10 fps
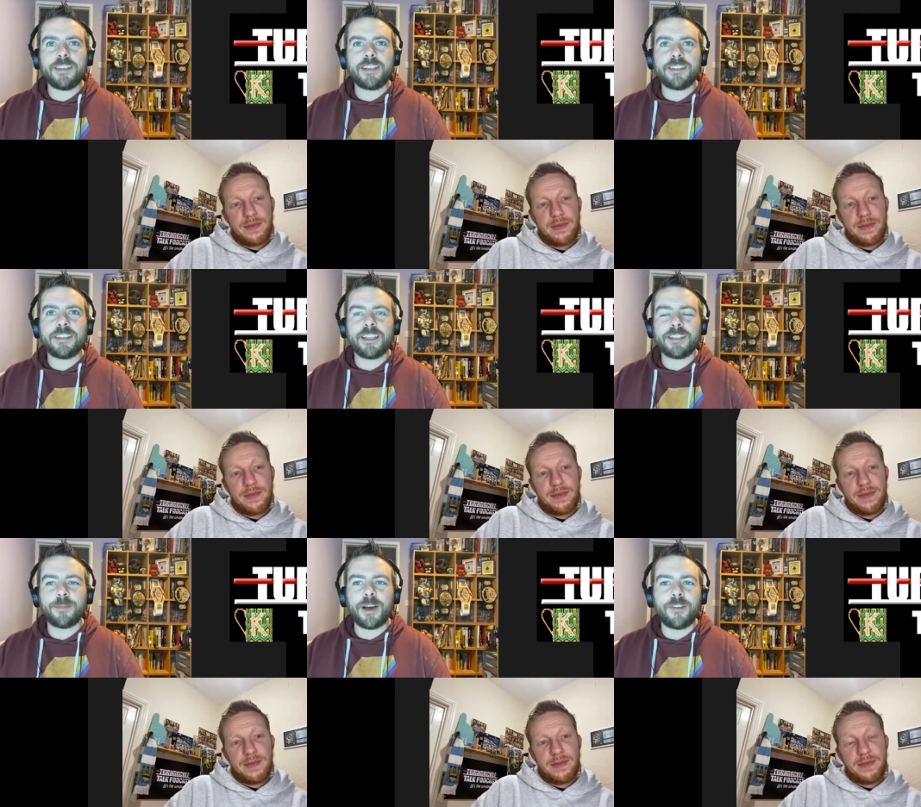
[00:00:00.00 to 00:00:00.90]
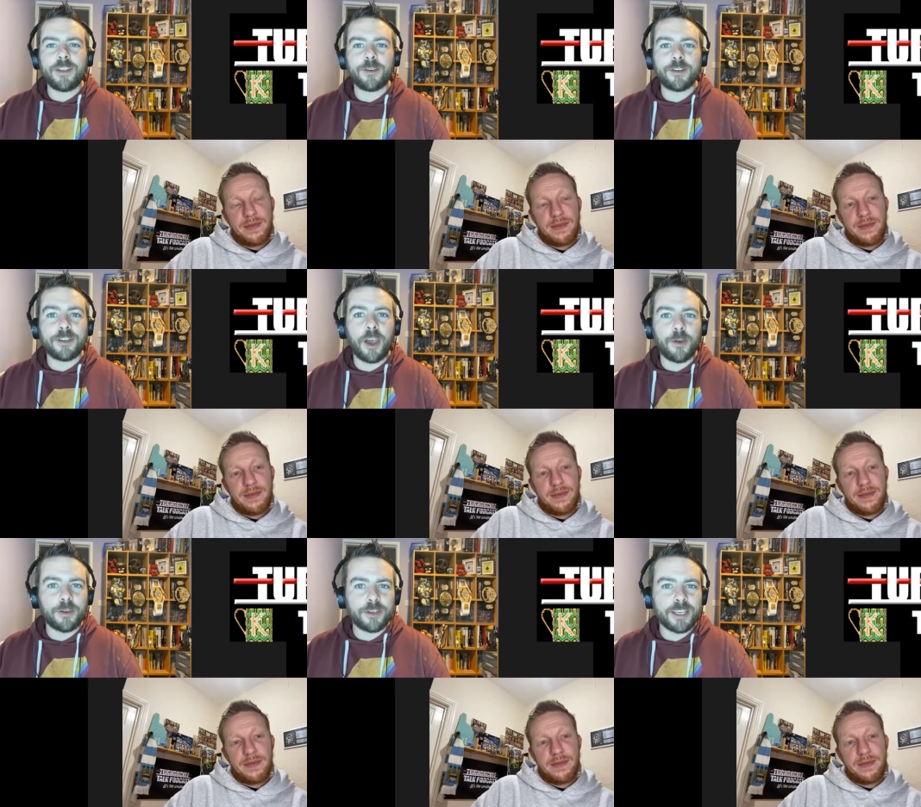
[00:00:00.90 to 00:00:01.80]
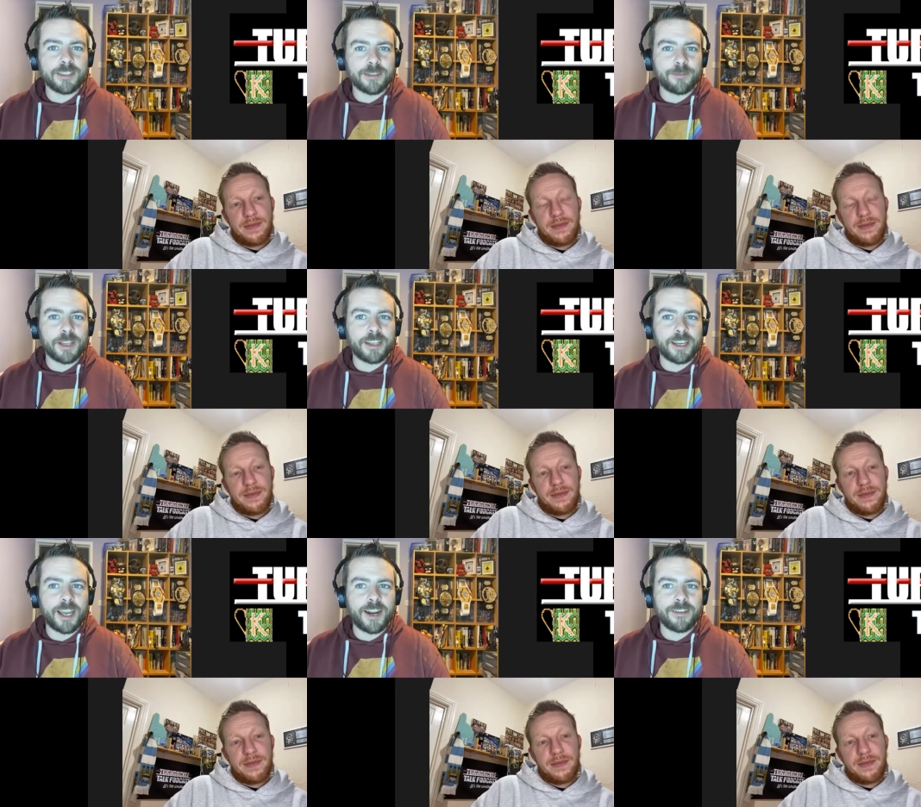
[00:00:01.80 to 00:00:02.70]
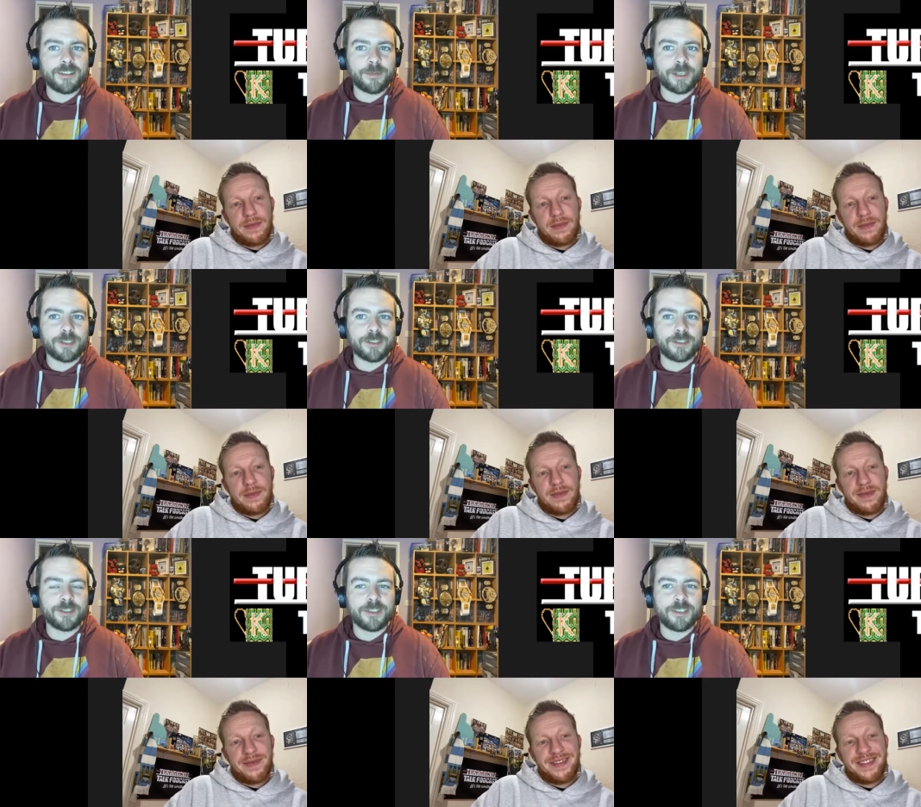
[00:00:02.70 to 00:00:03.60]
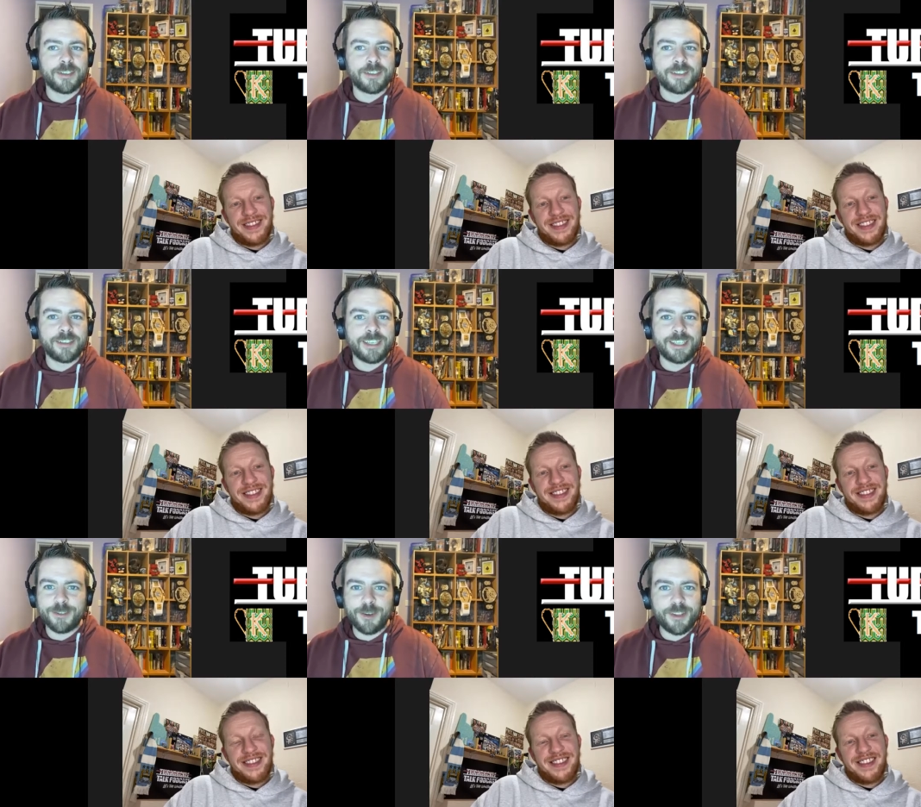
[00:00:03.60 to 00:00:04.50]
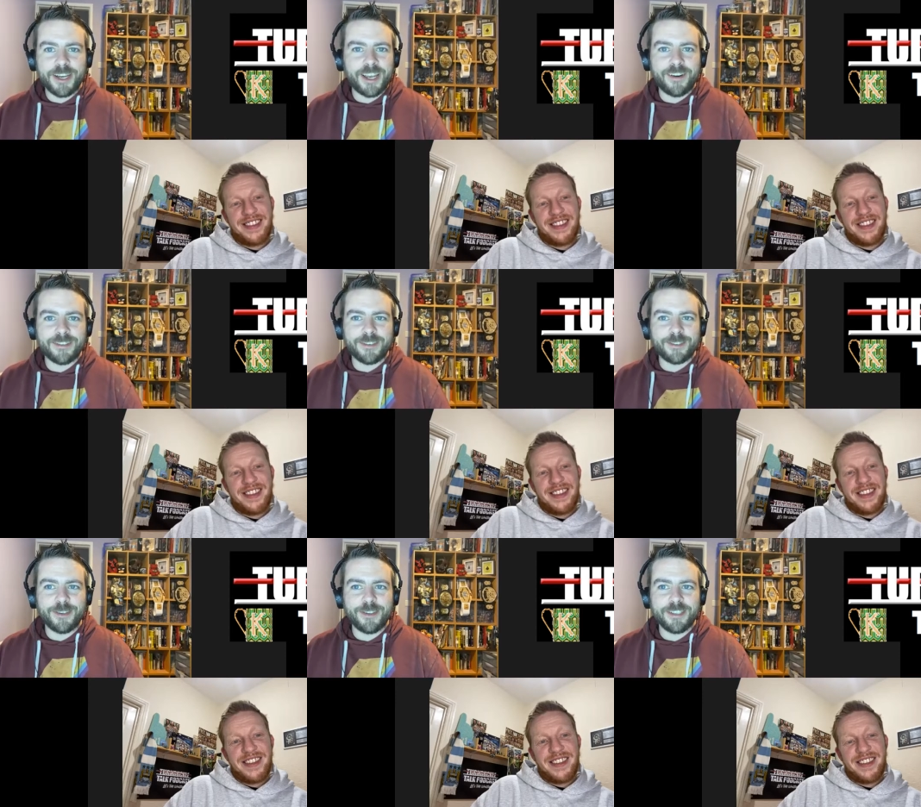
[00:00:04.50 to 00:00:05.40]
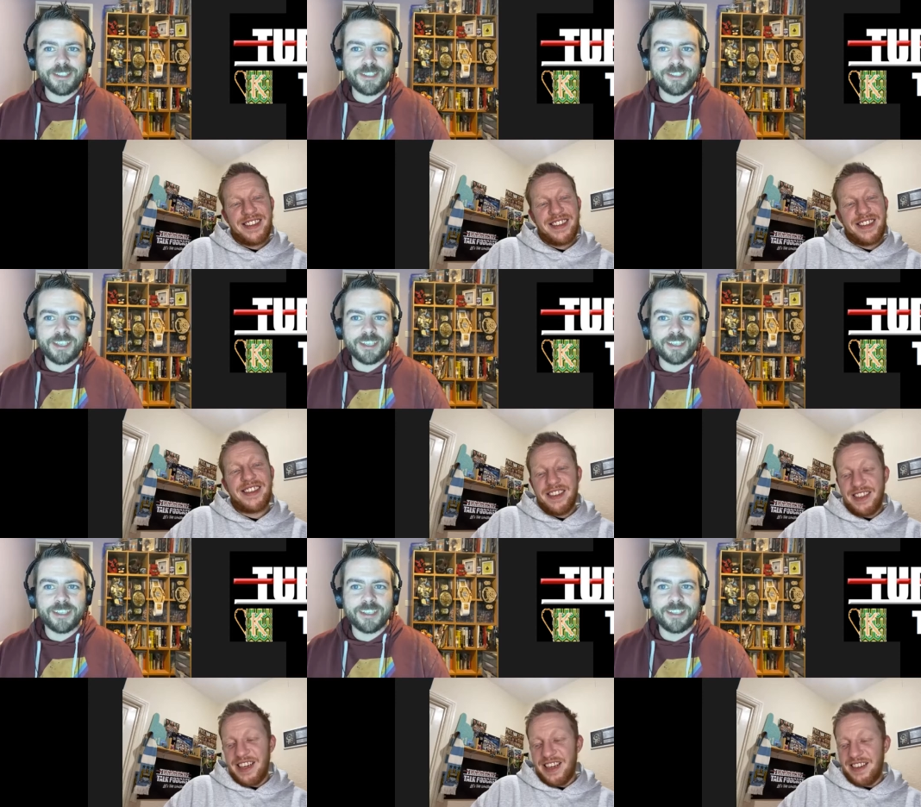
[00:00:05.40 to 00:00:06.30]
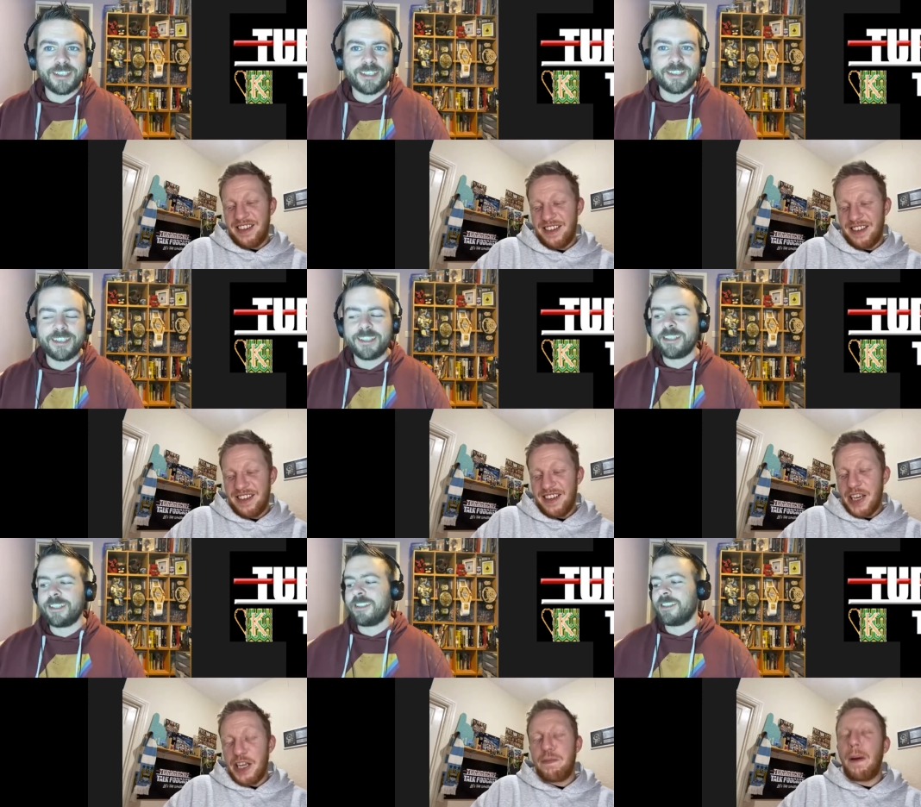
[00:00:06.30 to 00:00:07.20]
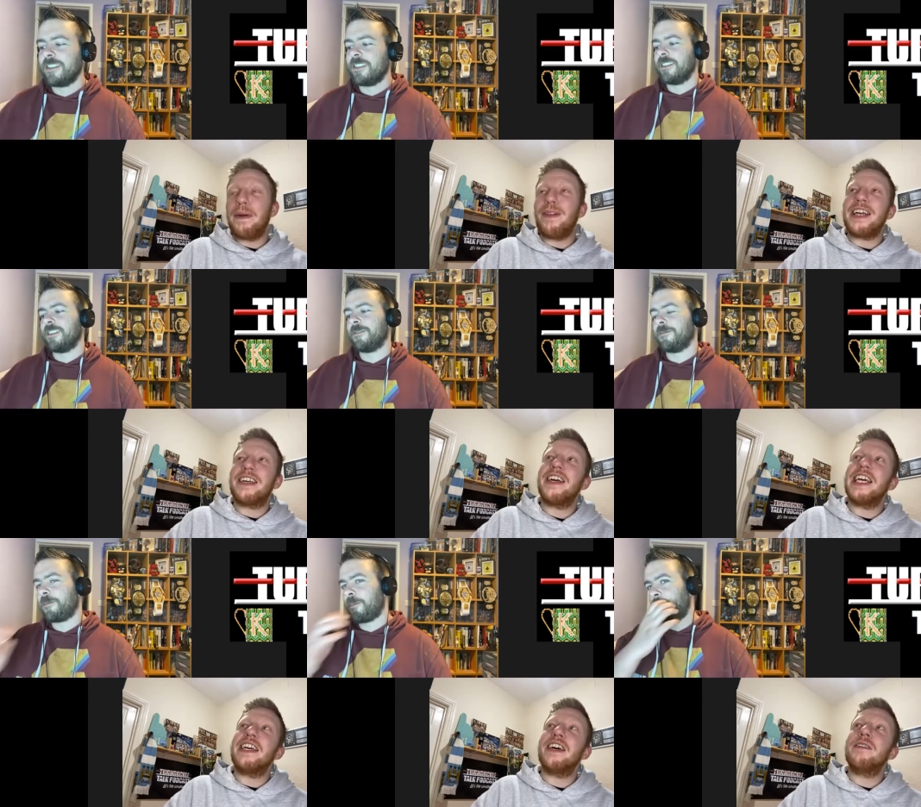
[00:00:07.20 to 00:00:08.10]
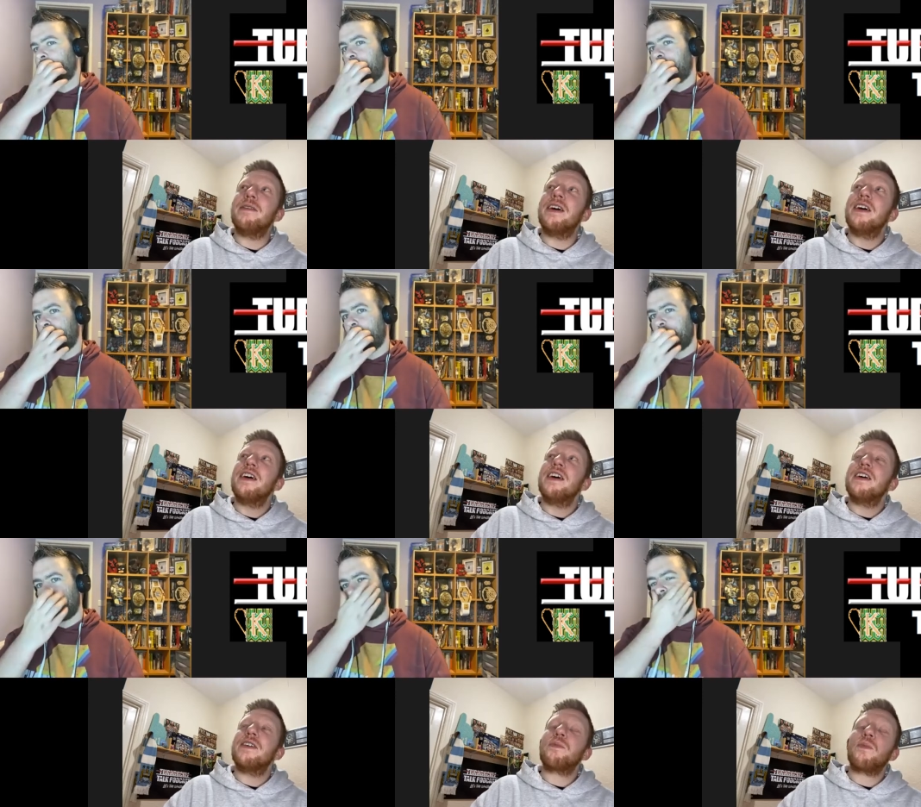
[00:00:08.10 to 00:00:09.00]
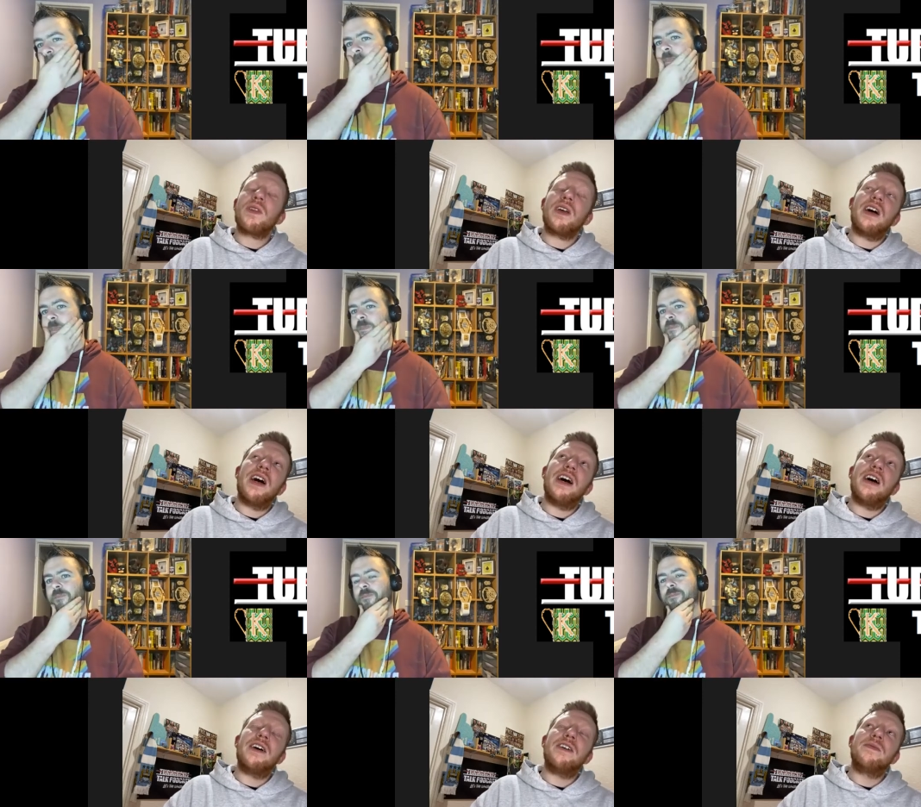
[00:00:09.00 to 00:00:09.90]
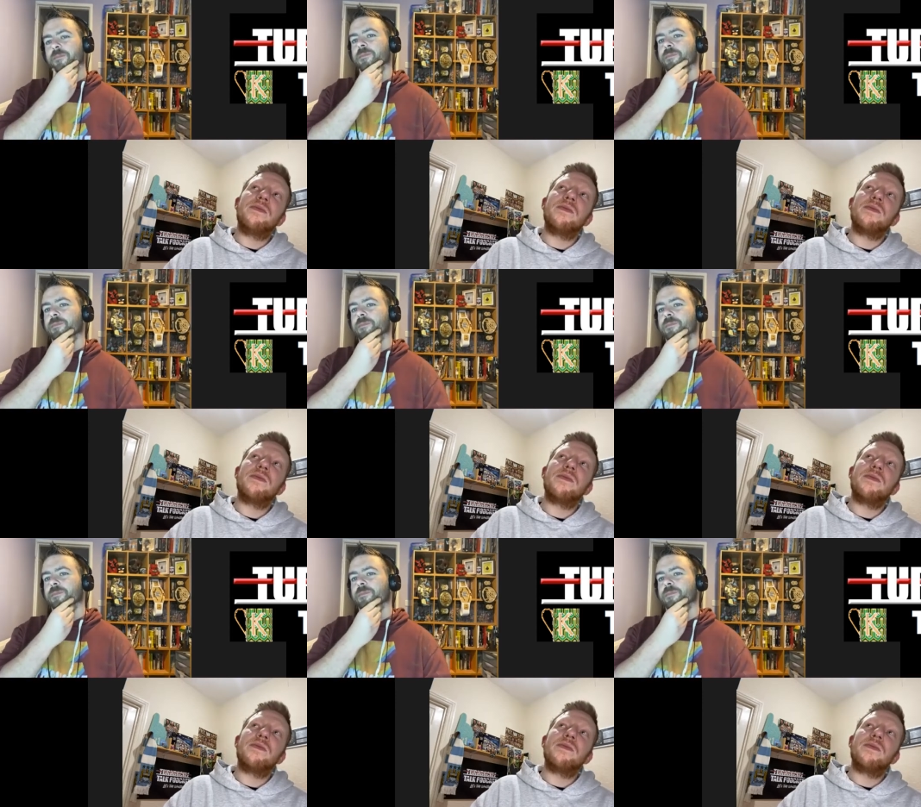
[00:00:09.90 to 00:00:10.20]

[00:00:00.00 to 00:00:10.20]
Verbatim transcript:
Speaker 1: you an insight into Matt Riddle and how good he is at playing that character because he's not that character at all, is it?
Speaker 2: Yeah, he's proper like a. Uh, um,